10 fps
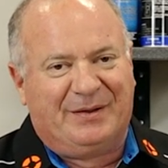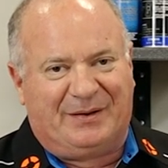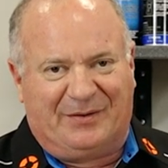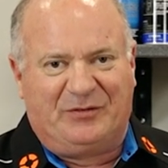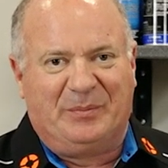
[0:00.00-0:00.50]

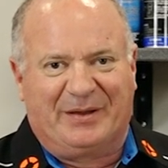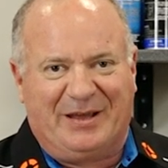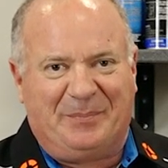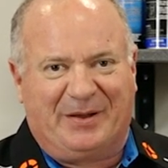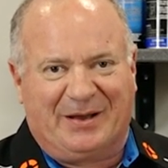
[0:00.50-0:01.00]
Now, if you've been
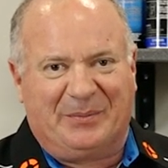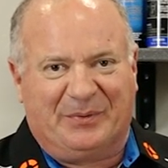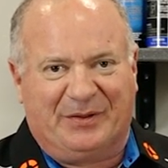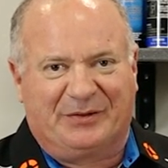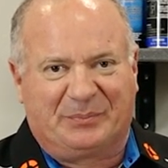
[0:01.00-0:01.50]
keeping up
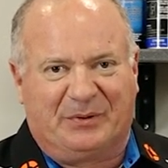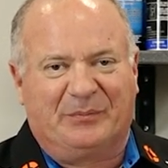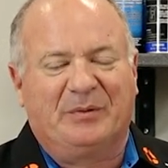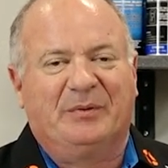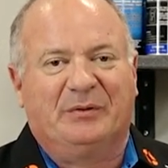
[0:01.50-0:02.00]
with this one,
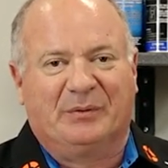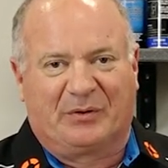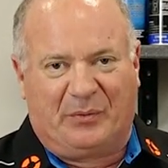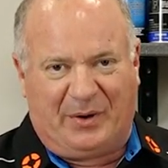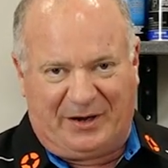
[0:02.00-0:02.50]
we've been doing
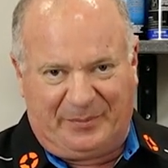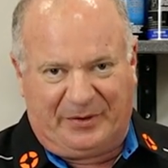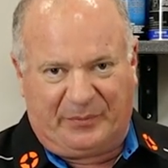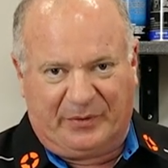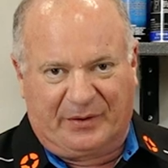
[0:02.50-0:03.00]
quite a bit
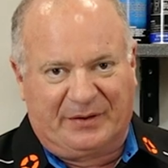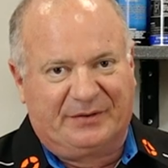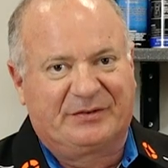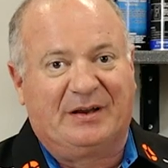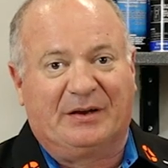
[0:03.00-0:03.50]
of work and
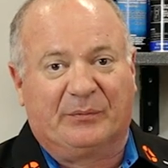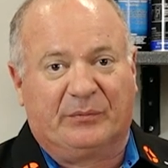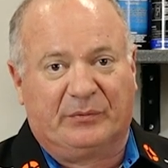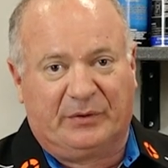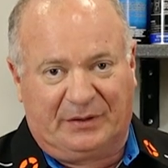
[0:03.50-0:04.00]
it's getting
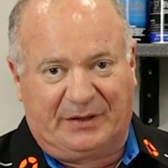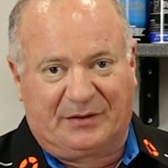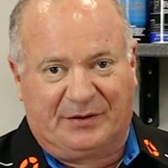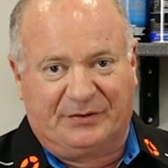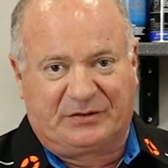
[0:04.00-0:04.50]
really
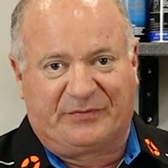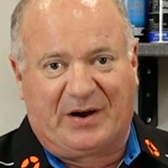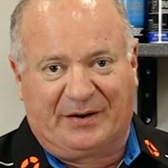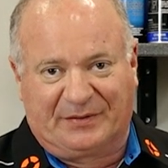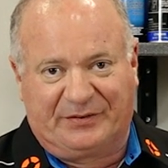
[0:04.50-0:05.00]
close to
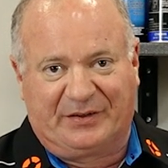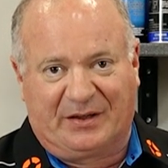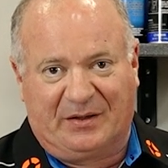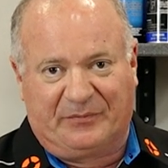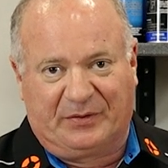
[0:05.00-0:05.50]
firing this
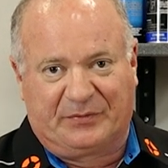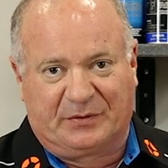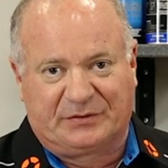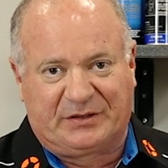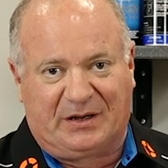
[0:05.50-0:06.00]
thing up for the
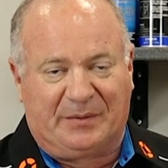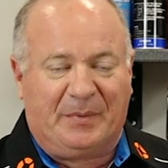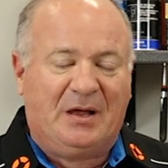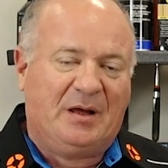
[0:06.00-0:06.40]
first time.